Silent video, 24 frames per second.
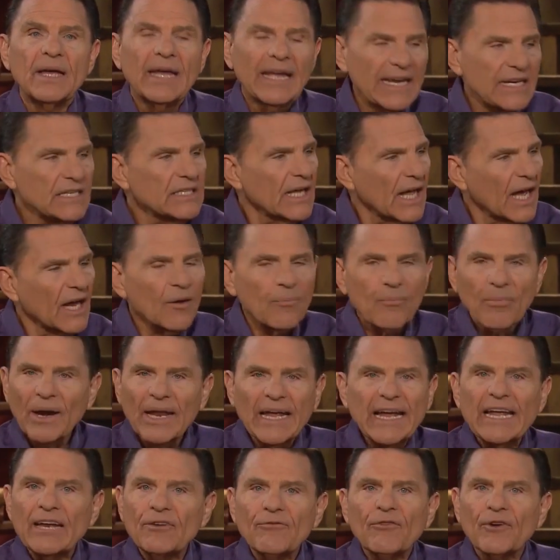He's got a
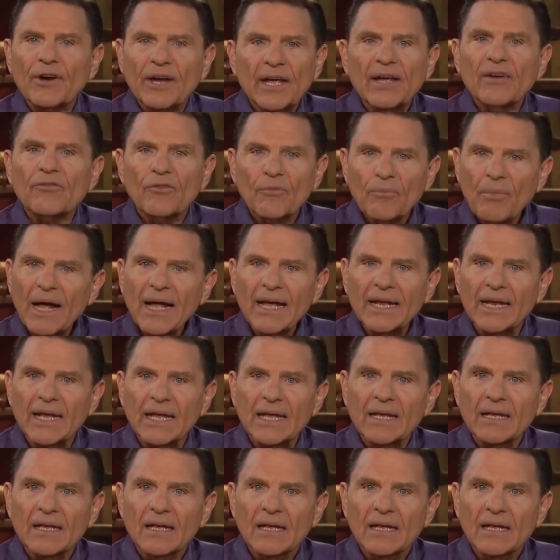plan for everybody.